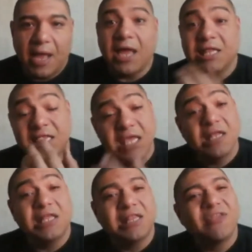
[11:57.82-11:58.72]

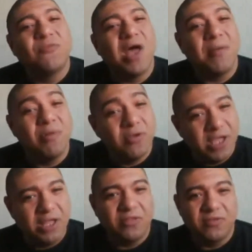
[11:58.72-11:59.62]
Uh, ideally,
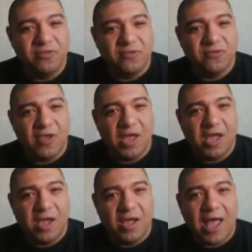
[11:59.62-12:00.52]
that's why I'm looking into
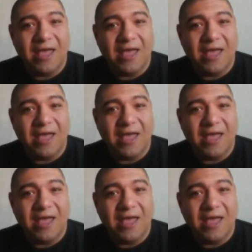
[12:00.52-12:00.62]
these